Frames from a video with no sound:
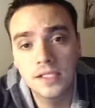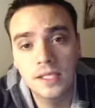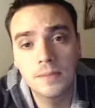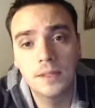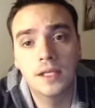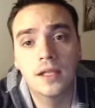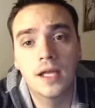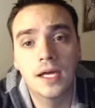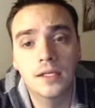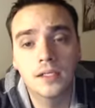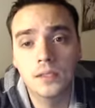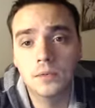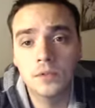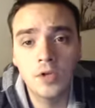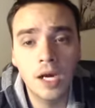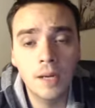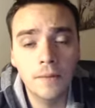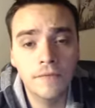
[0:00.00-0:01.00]
give me a like.
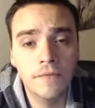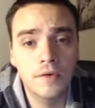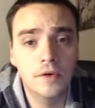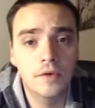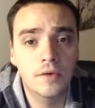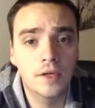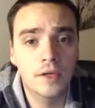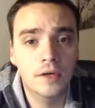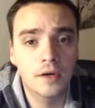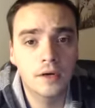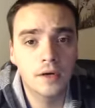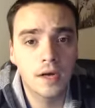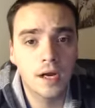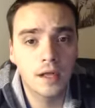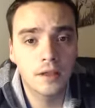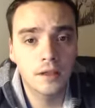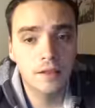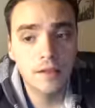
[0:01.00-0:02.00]
Subscribe if you're new here.
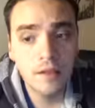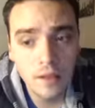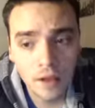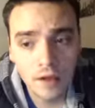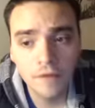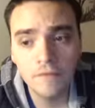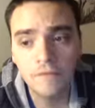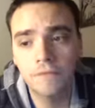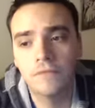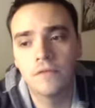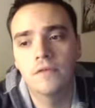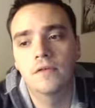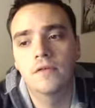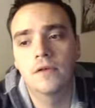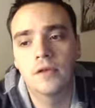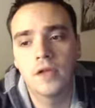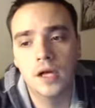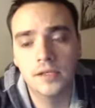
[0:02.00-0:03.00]
I love
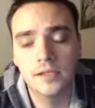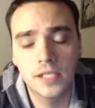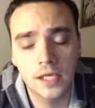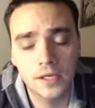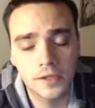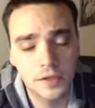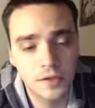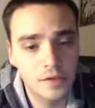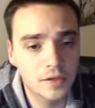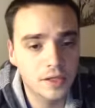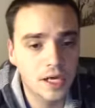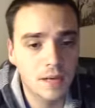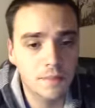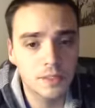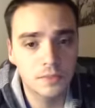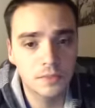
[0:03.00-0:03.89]
uh, talking to you in the comments